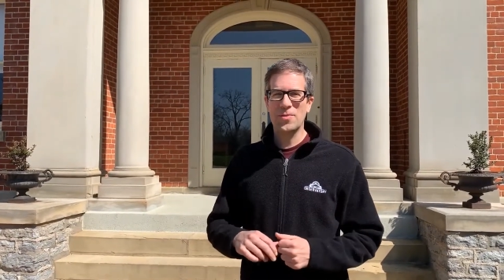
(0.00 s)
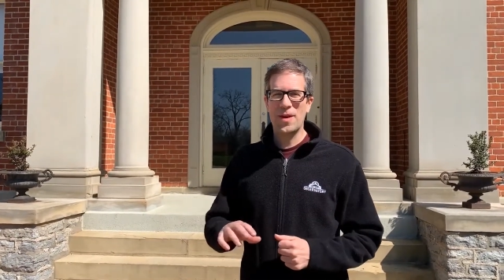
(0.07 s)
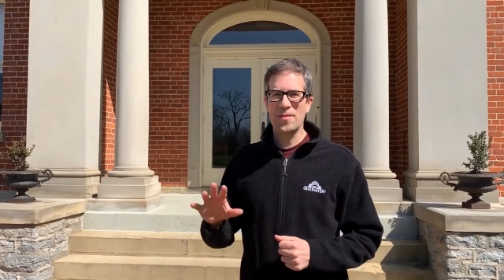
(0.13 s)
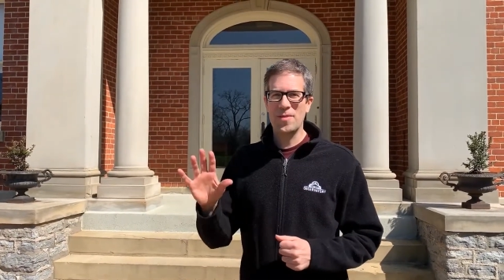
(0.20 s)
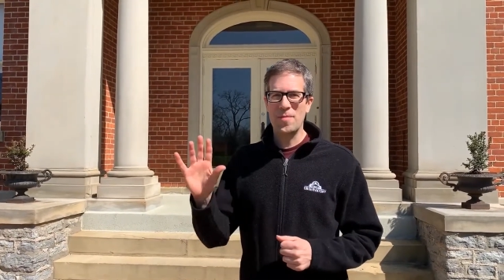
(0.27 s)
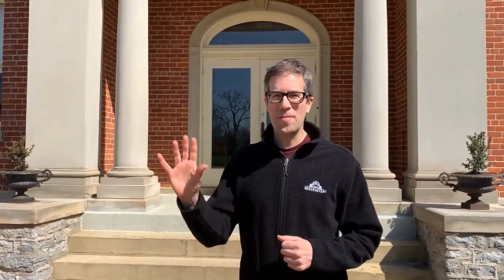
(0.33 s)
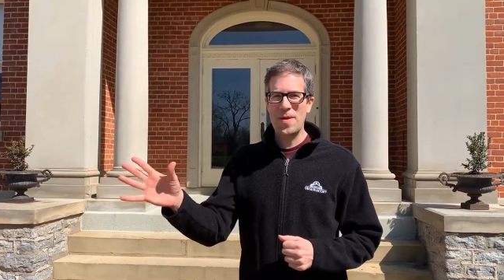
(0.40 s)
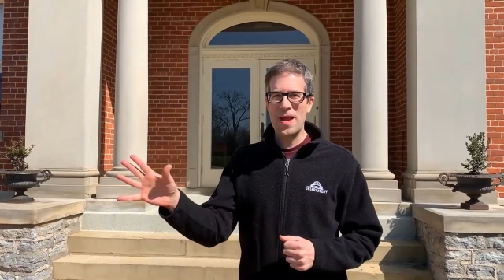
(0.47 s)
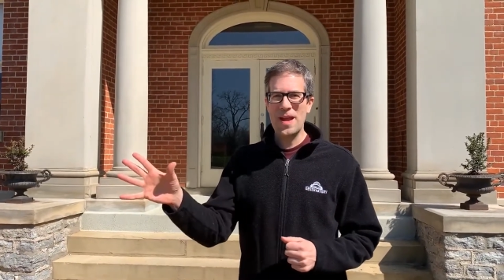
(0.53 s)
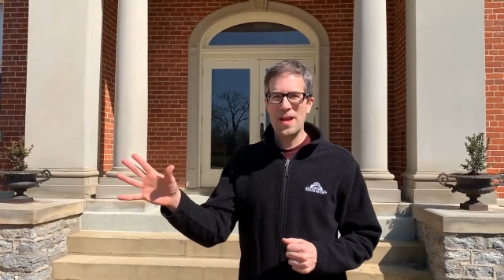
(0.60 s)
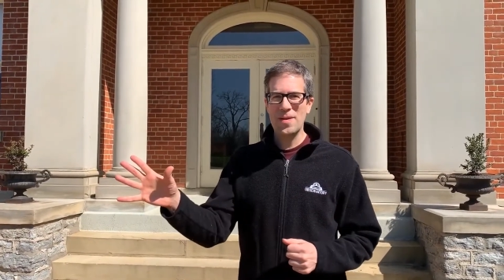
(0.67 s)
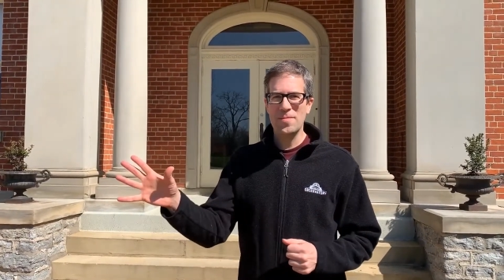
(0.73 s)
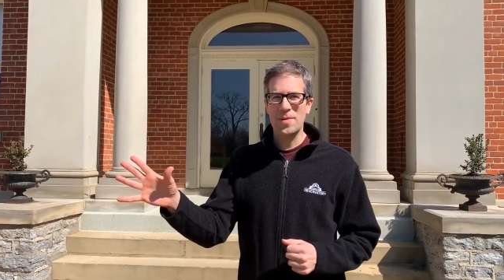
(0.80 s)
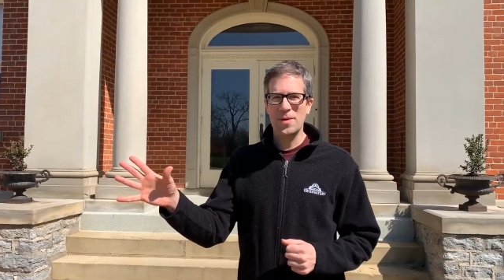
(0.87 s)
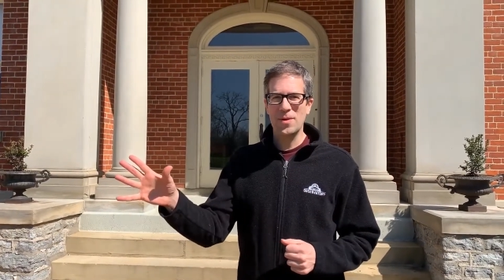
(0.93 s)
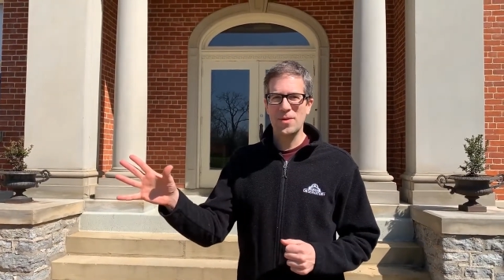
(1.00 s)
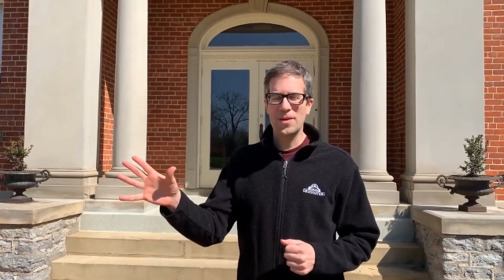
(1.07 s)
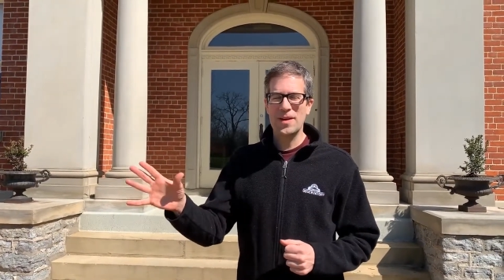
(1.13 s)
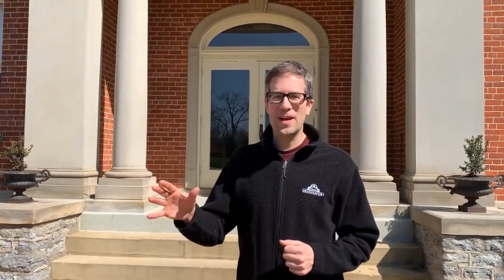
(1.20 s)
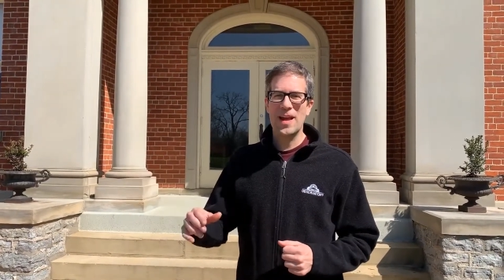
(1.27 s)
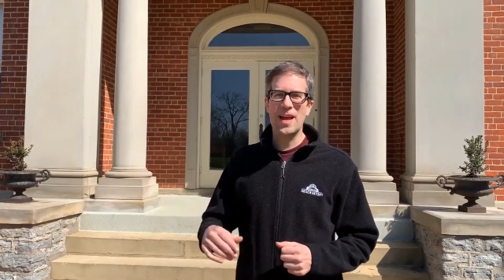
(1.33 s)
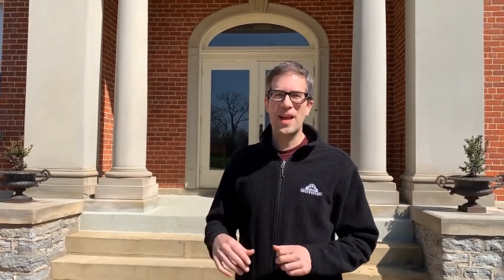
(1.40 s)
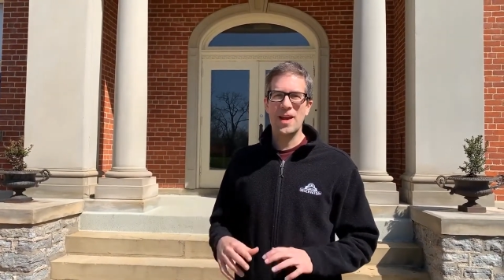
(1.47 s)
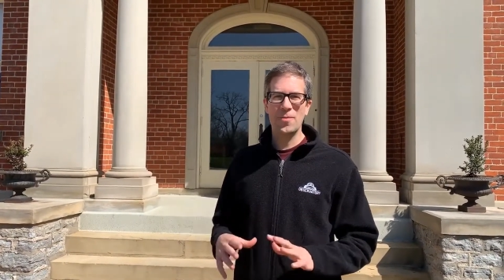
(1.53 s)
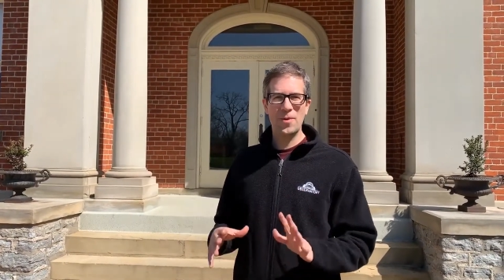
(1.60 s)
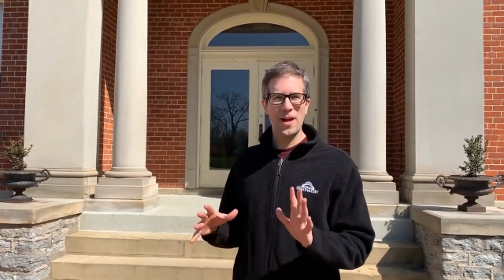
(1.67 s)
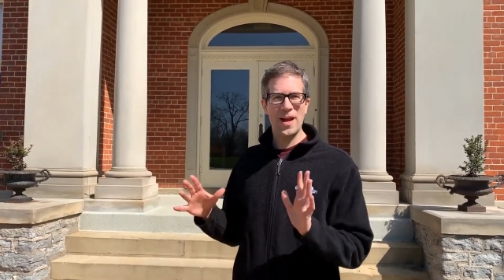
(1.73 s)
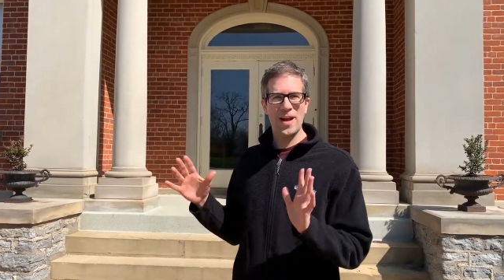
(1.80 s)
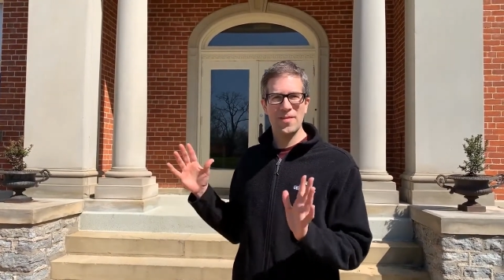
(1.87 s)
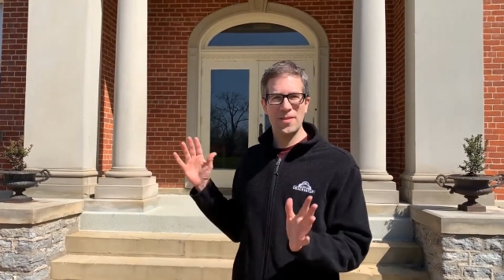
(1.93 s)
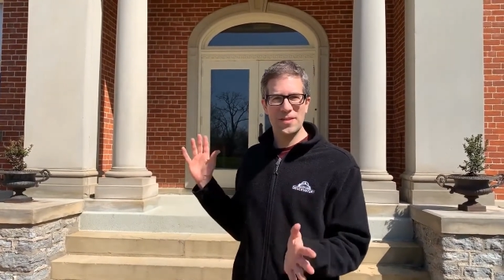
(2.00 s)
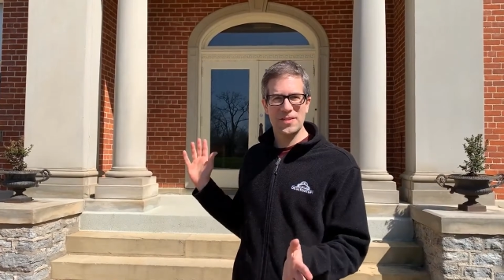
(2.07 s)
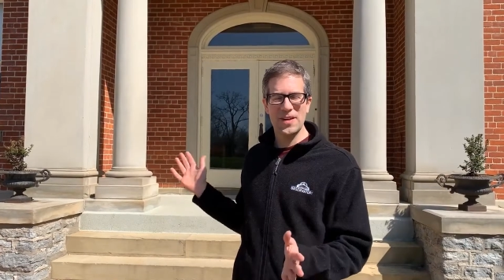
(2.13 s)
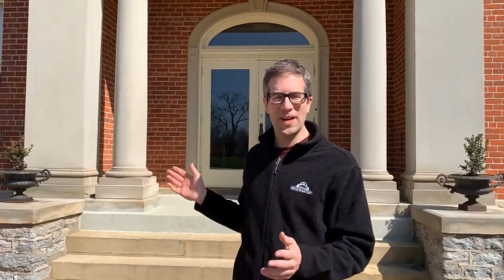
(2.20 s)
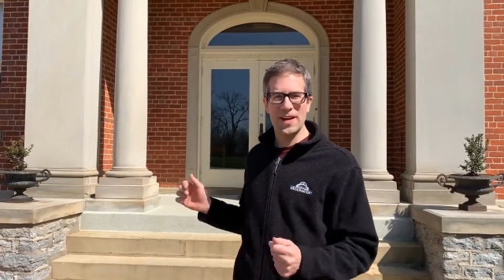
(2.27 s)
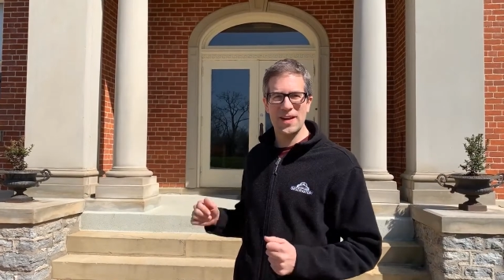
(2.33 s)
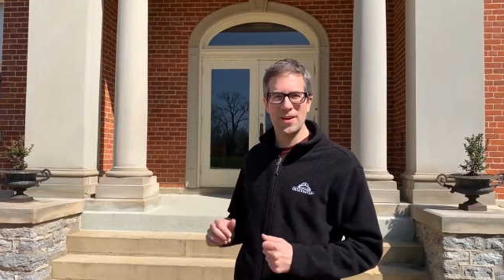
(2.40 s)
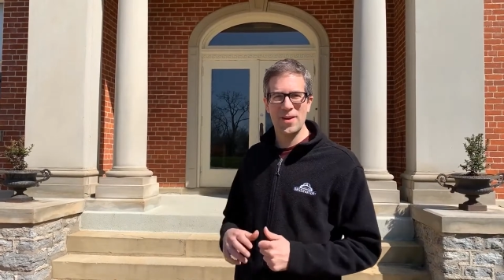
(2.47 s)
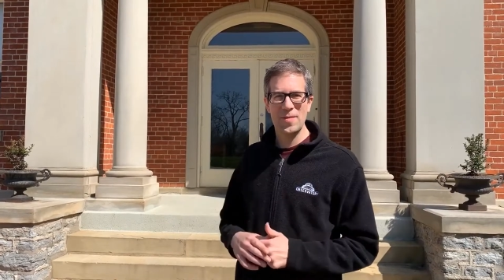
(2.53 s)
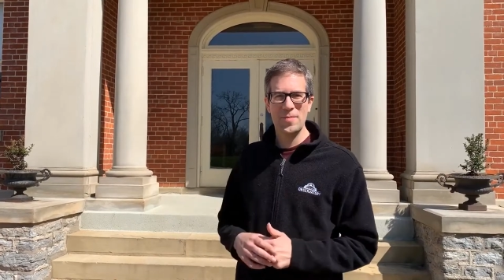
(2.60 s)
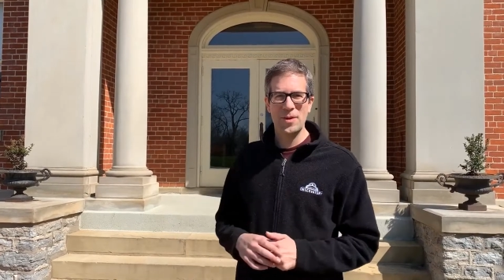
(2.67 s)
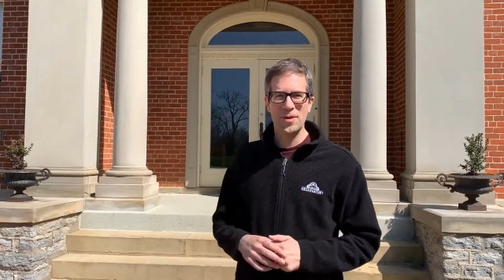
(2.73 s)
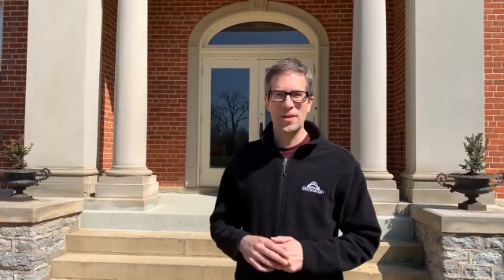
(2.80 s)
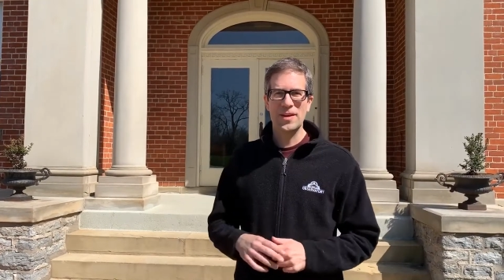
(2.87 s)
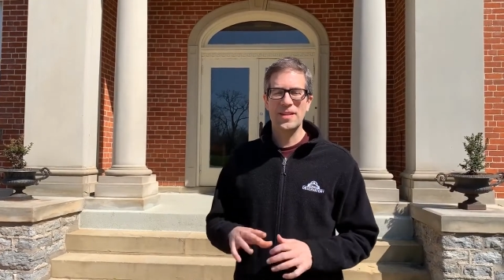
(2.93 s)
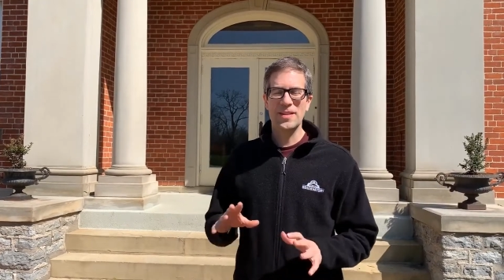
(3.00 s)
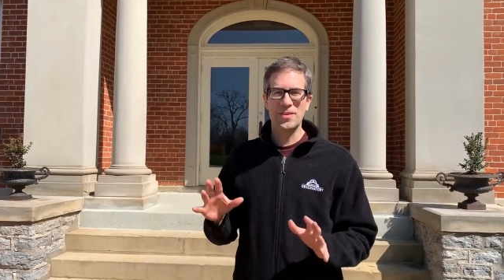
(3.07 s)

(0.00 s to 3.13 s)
We have the main building and we have the secondary building.